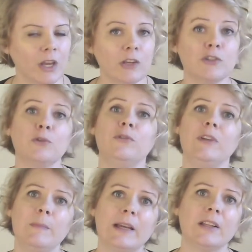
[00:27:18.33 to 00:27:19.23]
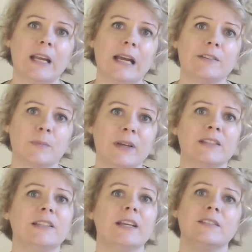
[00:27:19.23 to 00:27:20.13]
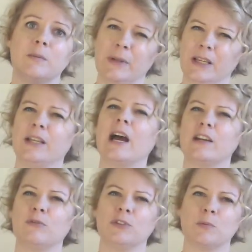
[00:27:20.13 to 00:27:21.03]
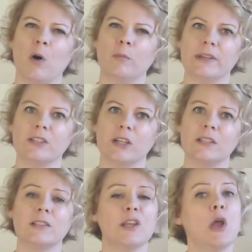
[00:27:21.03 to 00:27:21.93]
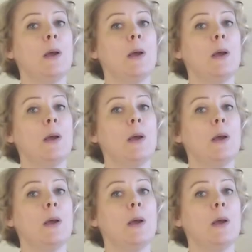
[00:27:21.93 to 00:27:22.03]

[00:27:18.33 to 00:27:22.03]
So female enhancement tends to be kind of a small business.